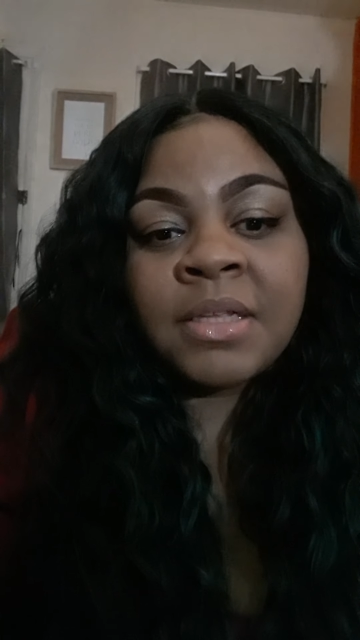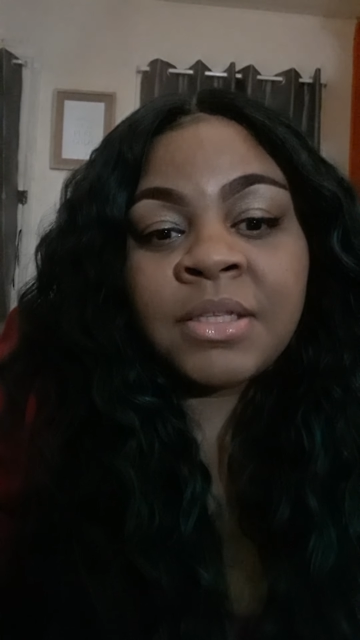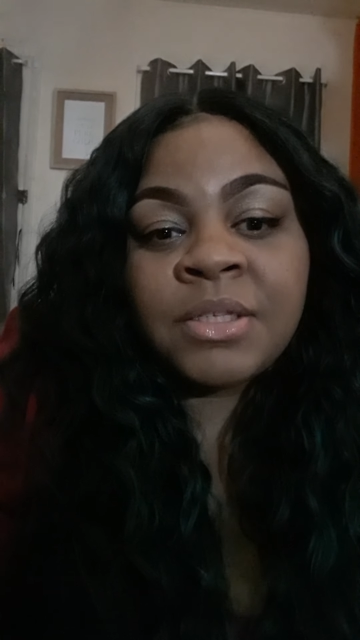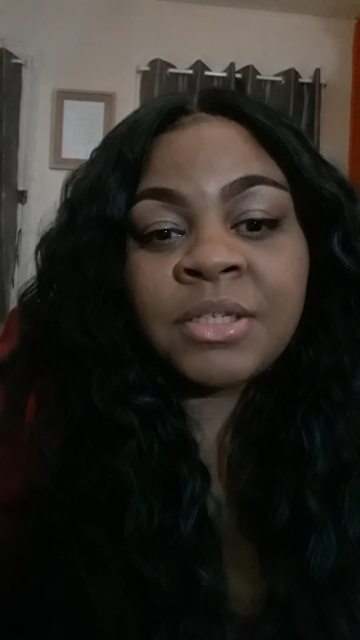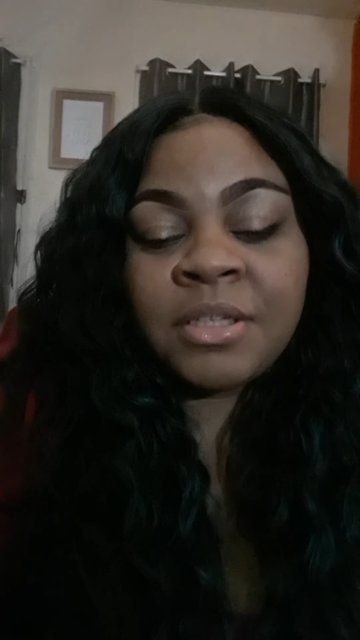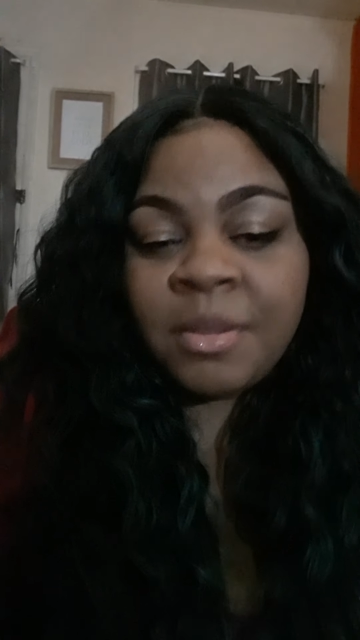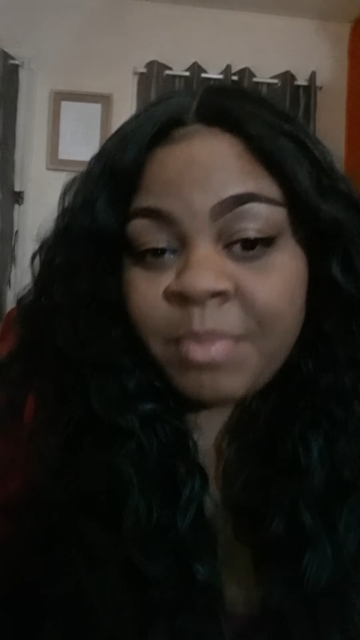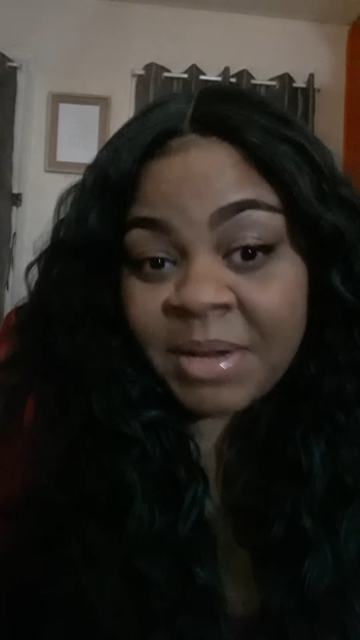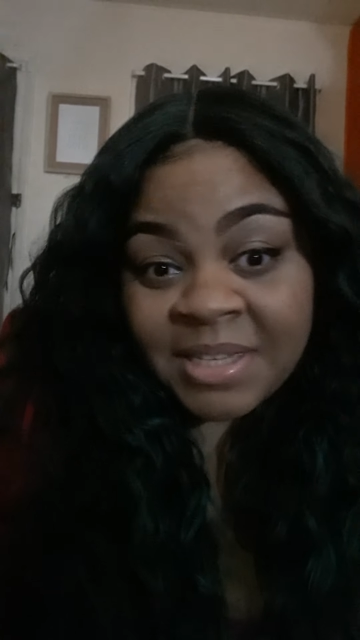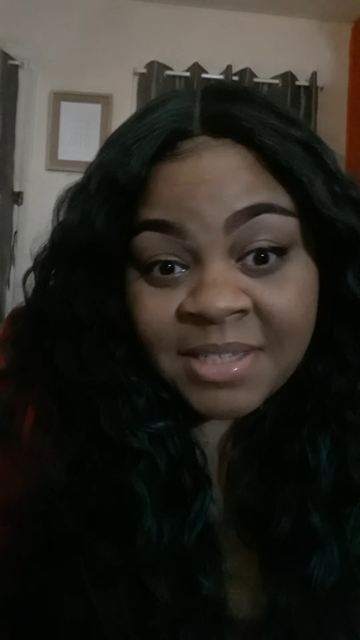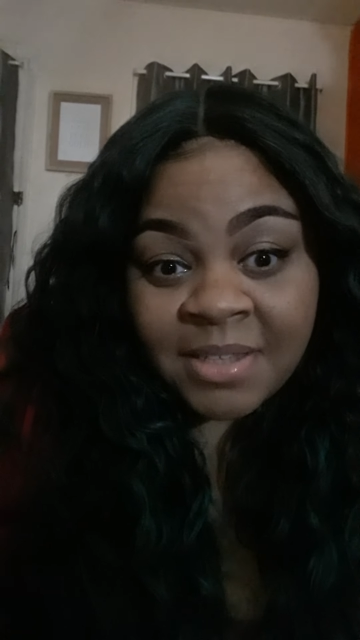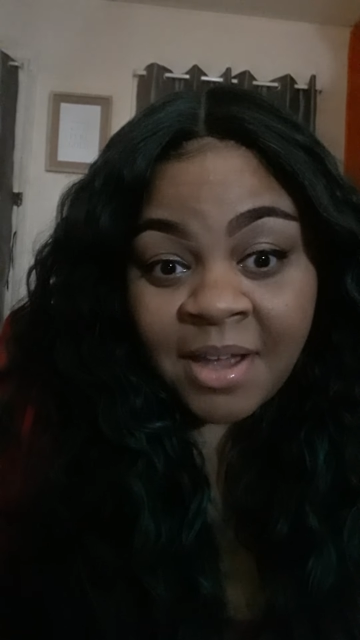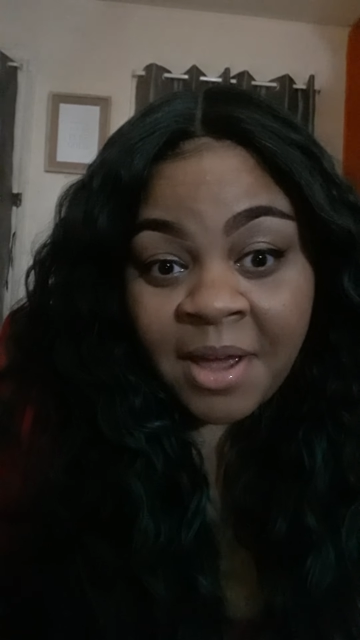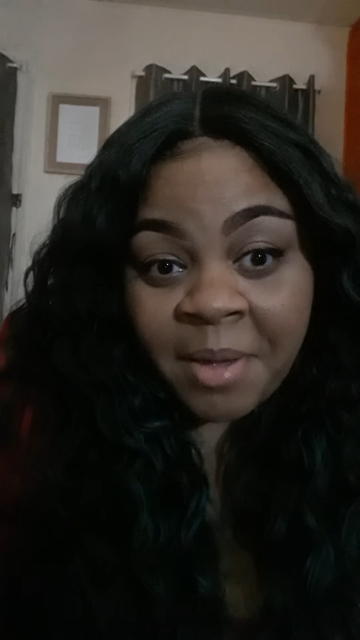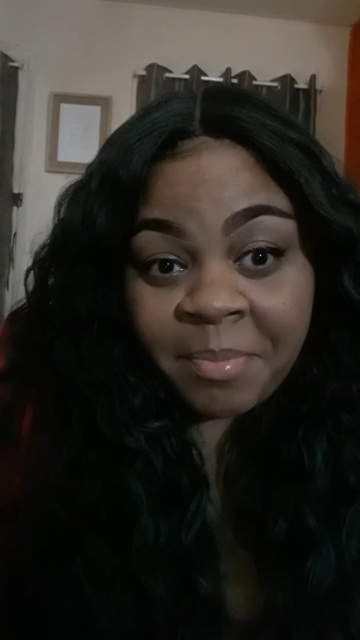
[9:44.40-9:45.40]
to the bus
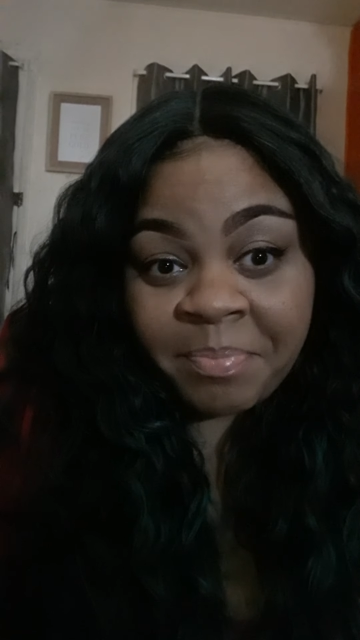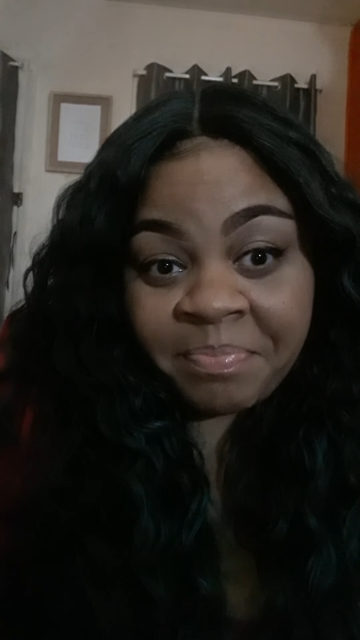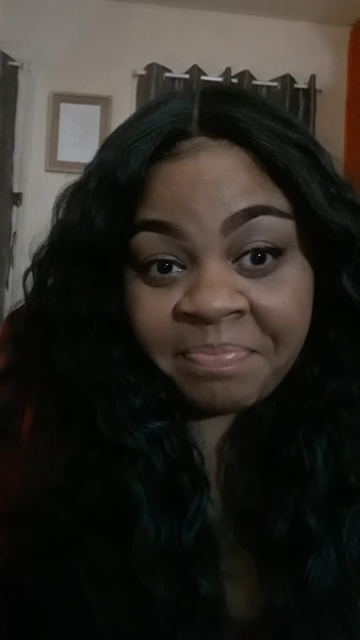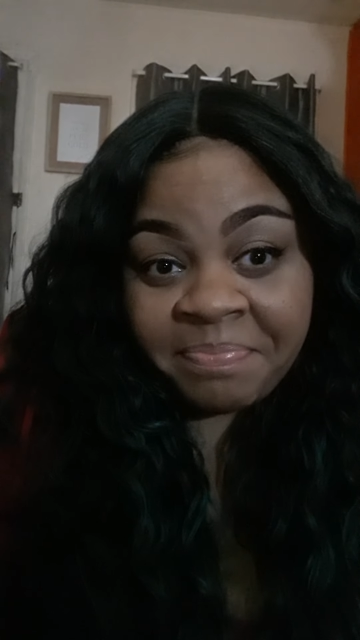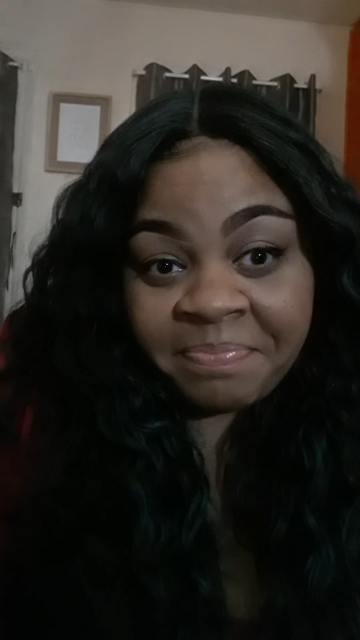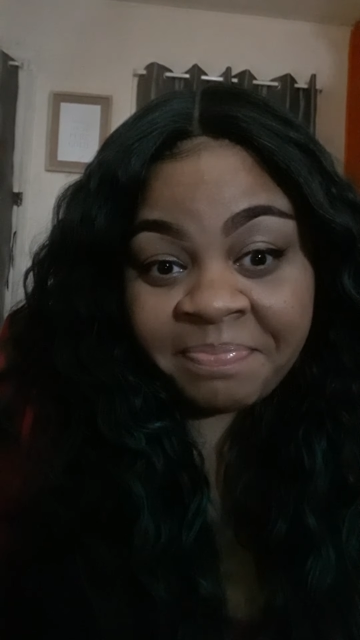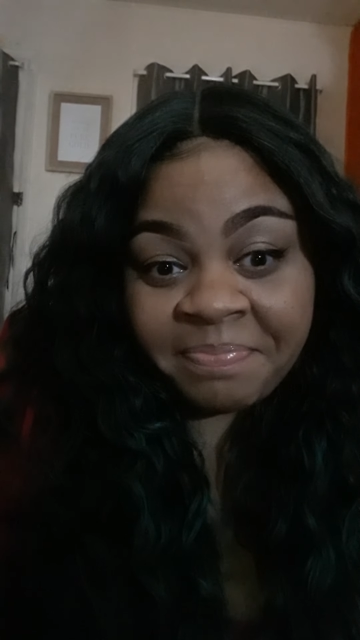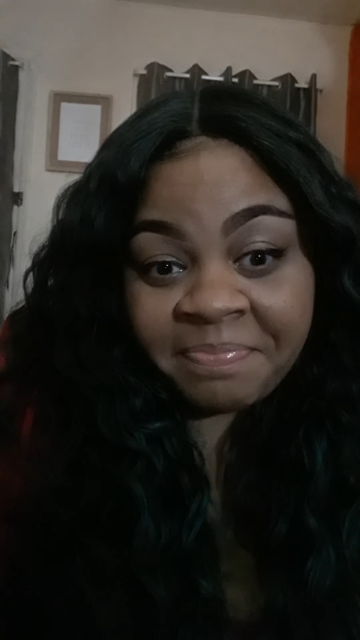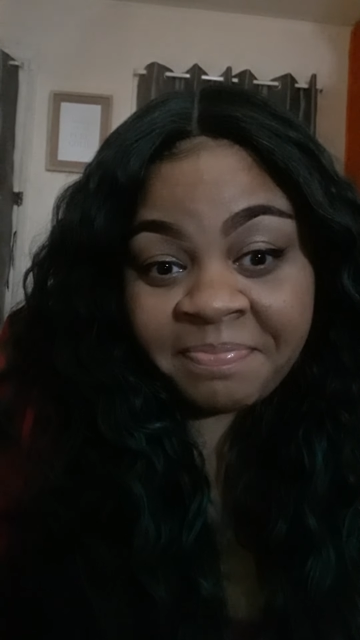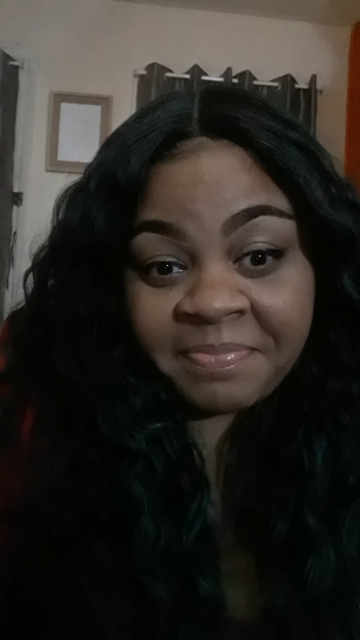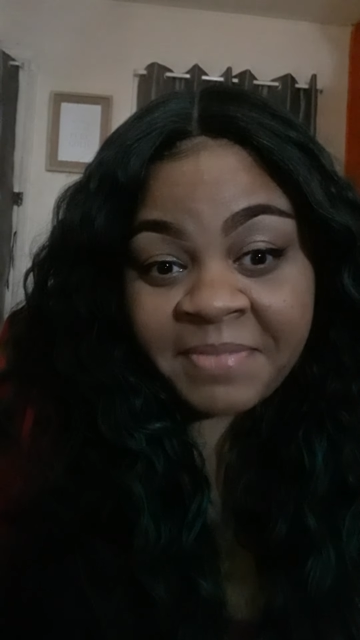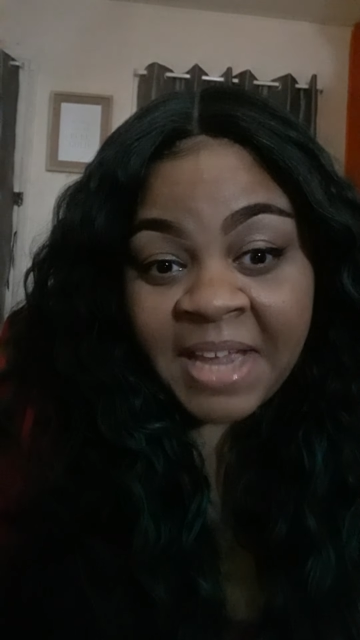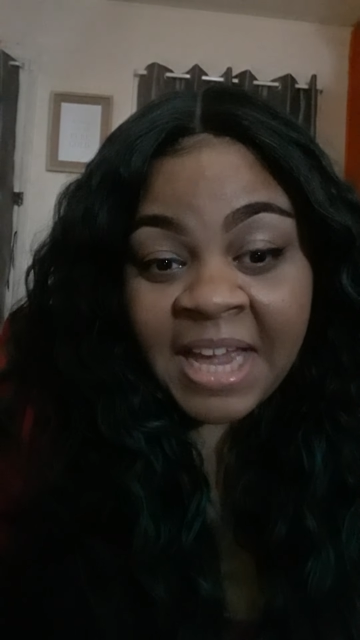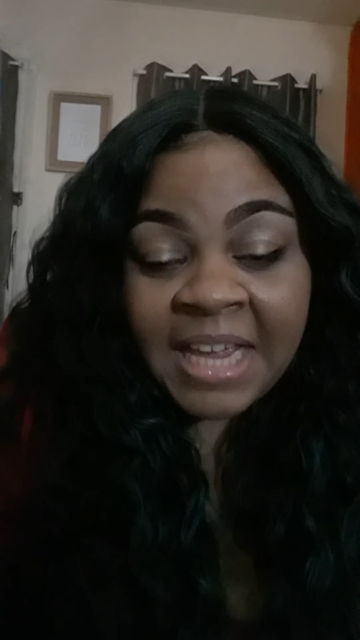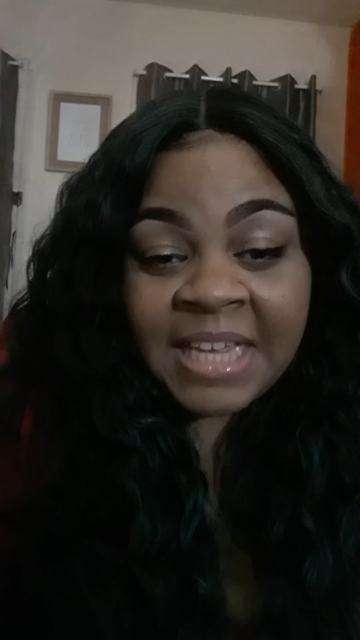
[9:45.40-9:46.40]
stop
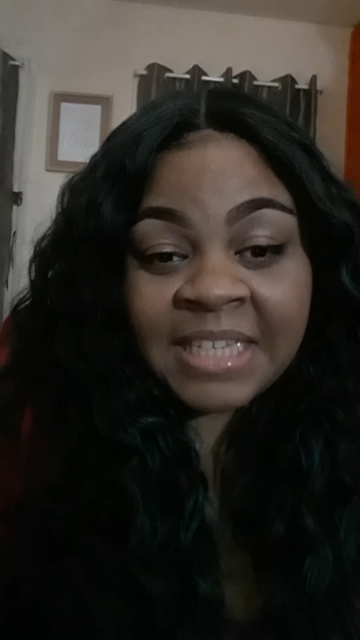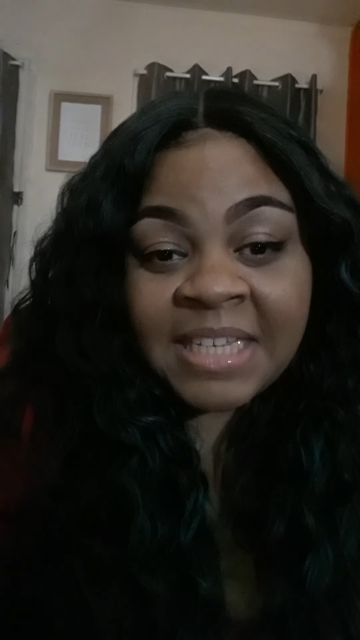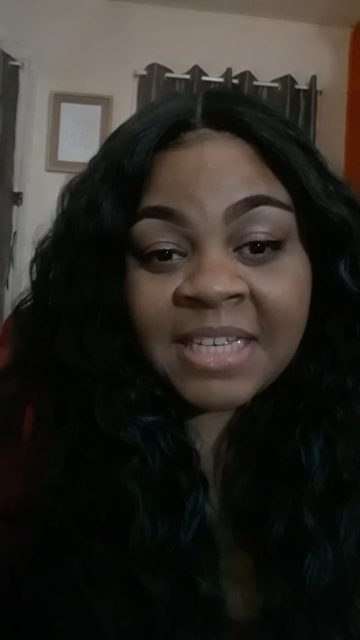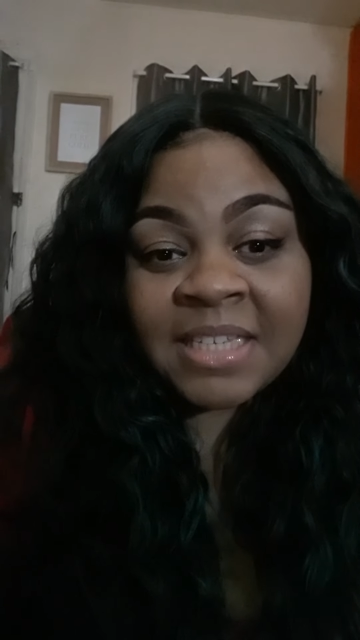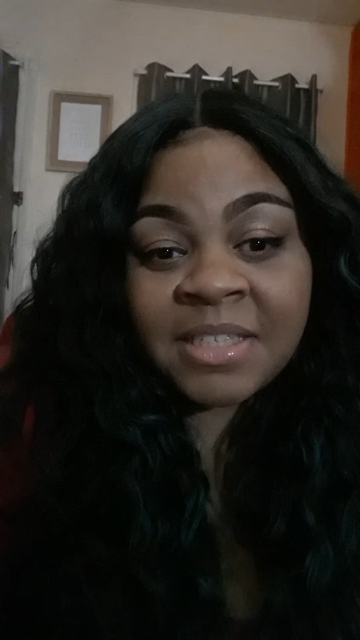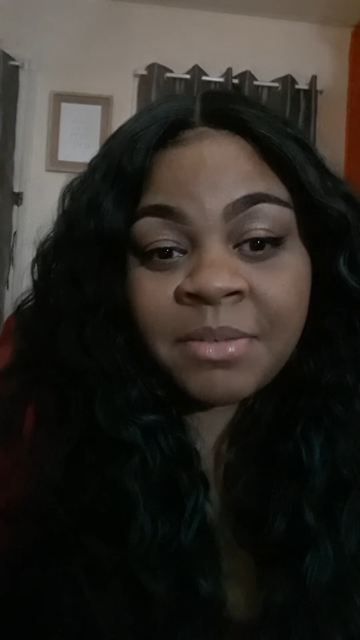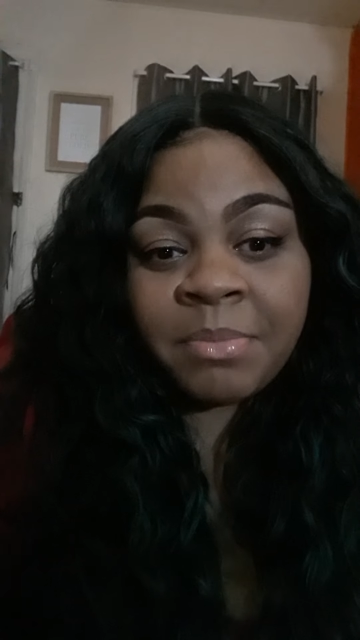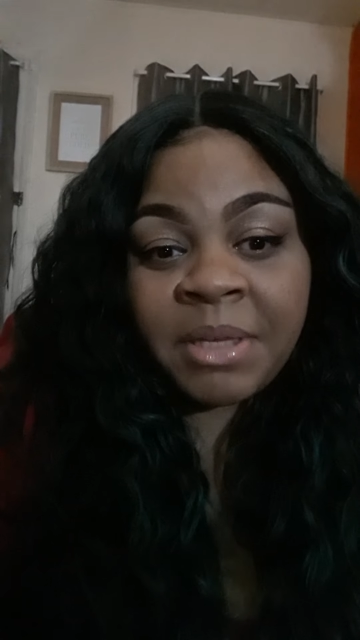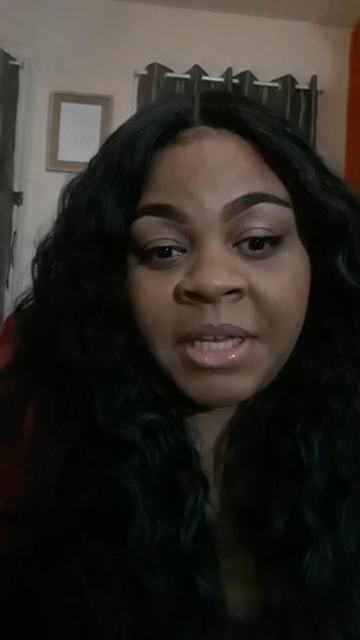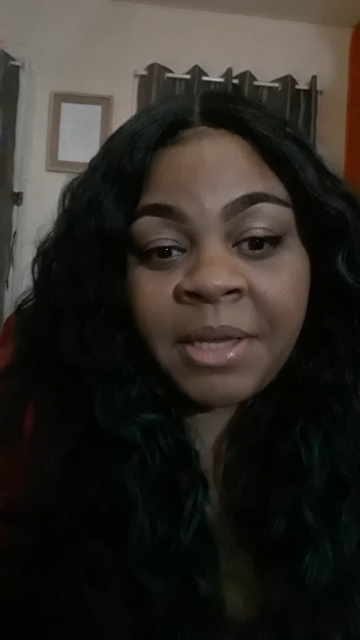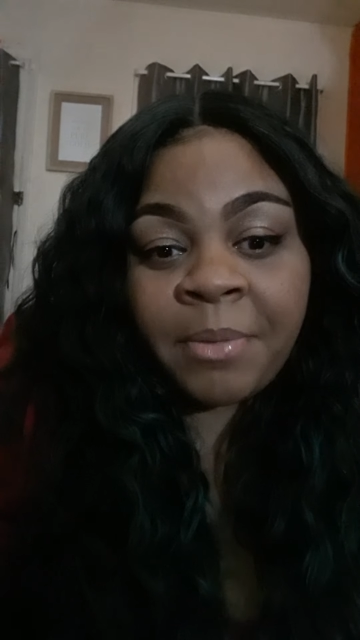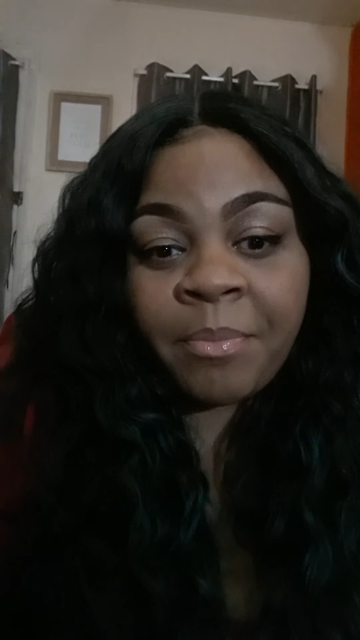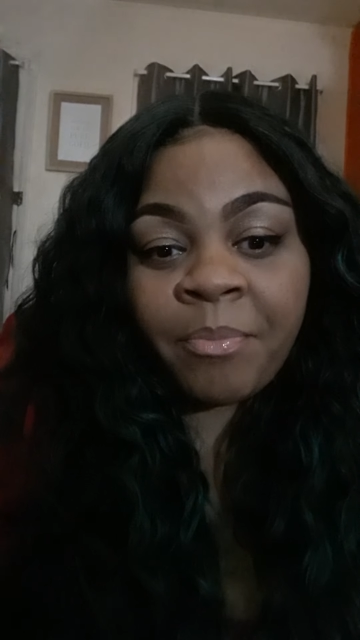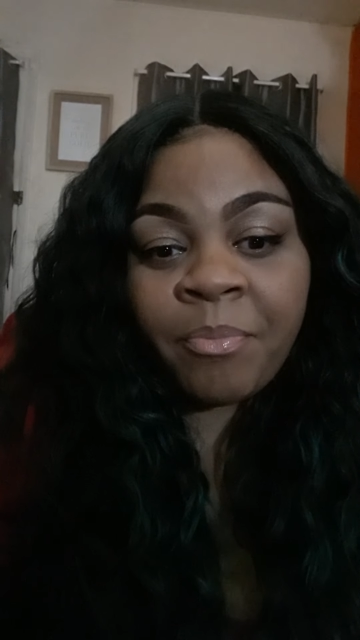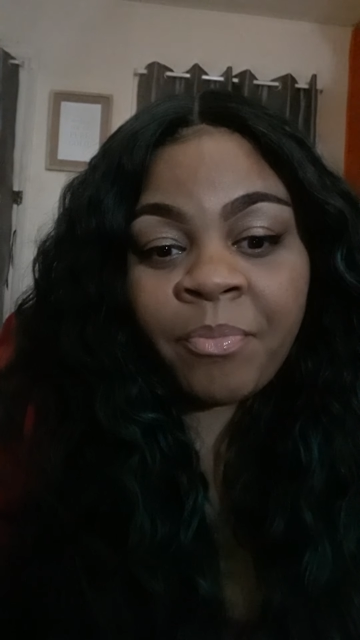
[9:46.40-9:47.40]
and he says to
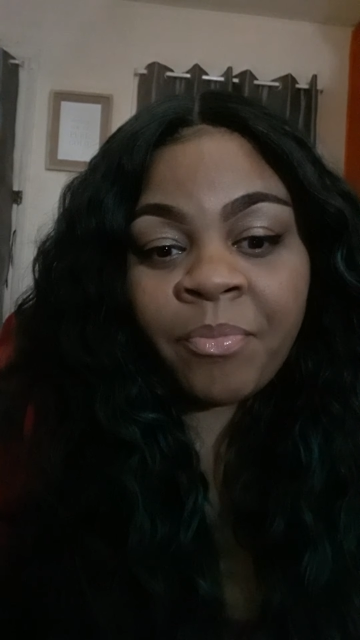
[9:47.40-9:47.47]
me,